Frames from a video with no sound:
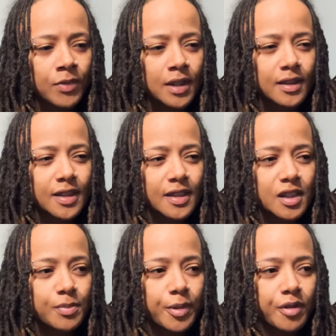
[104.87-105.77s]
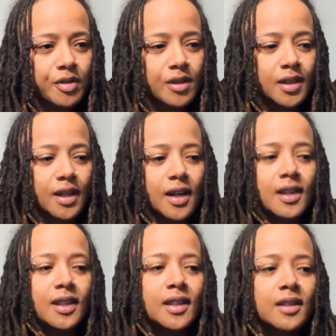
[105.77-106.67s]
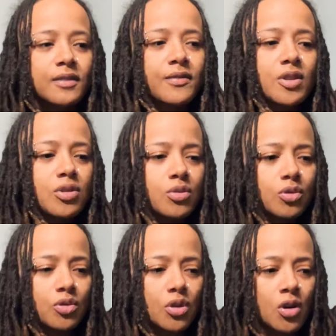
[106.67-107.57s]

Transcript: these spiritually ugly individuals